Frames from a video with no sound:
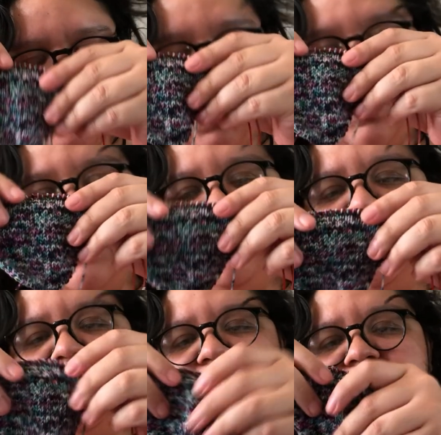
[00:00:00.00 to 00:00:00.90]
toe up
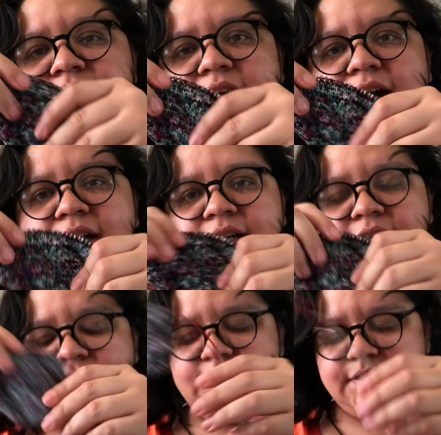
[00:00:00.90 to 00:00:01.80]
vanilla sock.
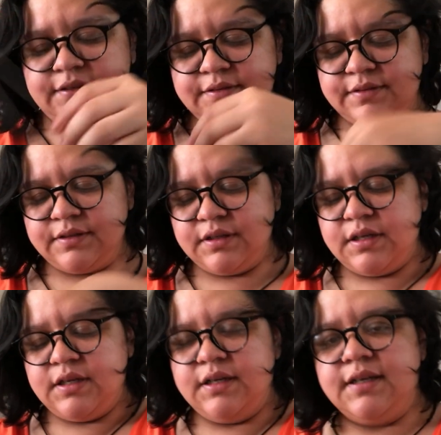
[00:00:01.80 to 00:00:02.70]

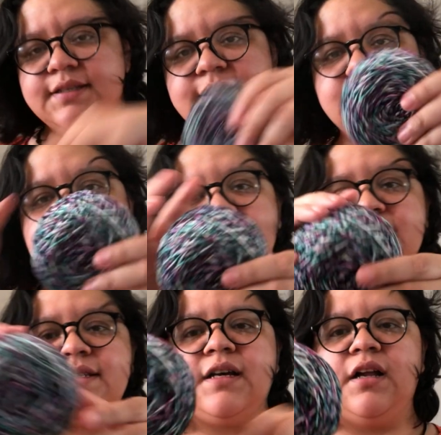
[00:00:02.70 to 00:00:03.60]
It's in
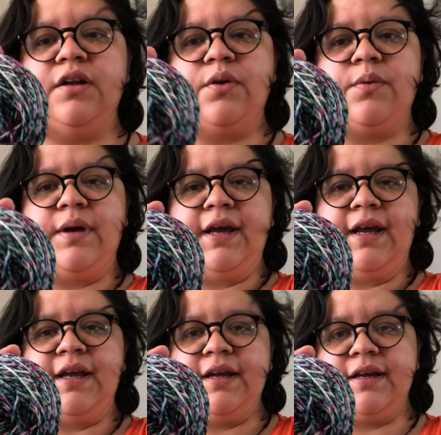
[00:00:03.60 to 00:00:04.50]
this
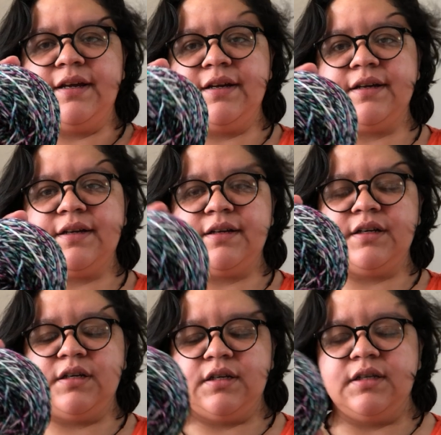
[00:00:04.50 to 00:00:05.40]
colorway.
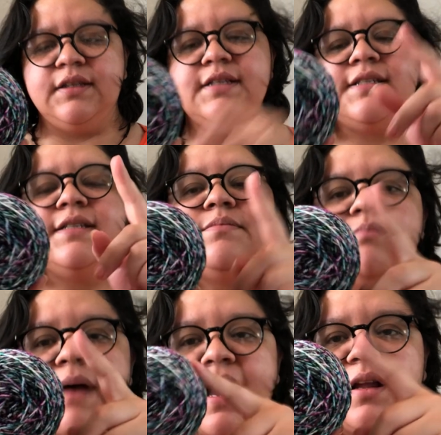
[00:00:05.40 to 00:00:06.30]
This is
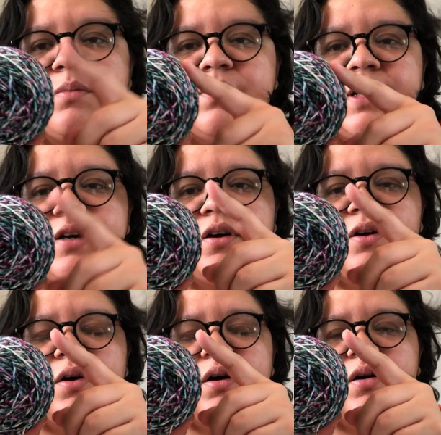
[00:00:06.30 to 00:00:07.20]

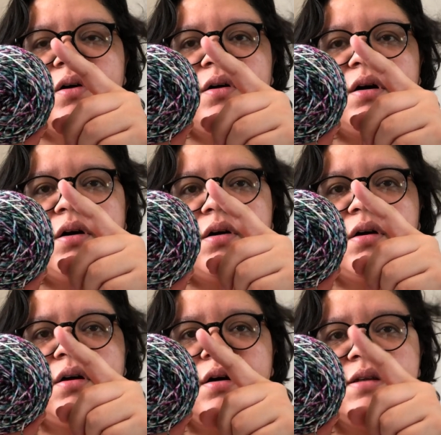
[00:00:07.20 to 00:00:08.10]
Malabrigo
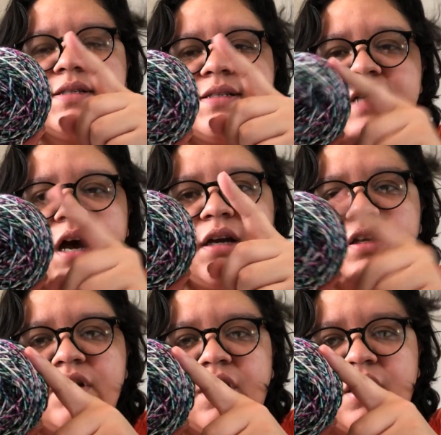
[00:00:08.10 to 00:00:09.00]
sock
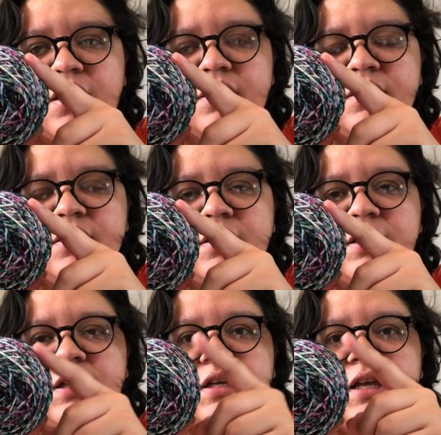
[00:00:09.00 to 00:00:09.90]
yarn
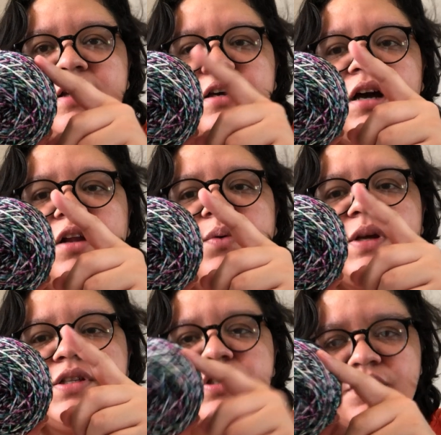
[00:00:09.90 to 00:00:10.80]
in the colorway
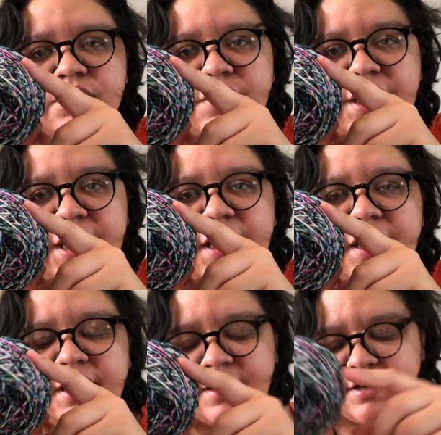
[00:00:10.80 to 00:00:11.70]
Sari,
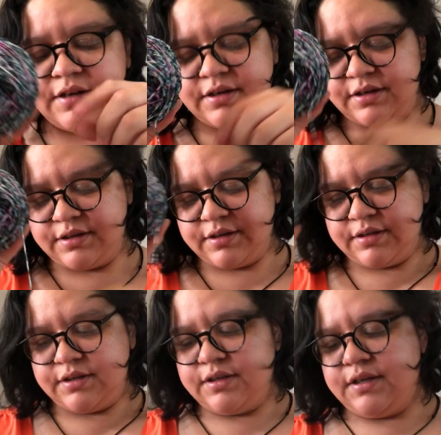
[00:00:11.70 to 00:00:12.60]

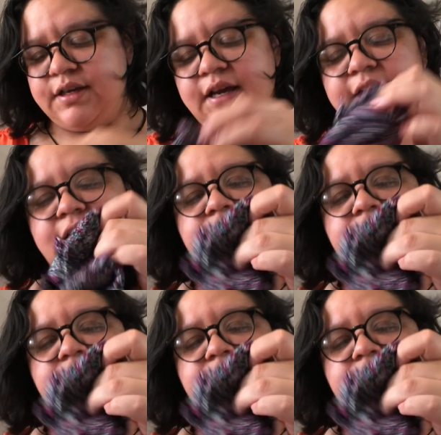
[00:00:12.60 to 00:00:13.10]
and I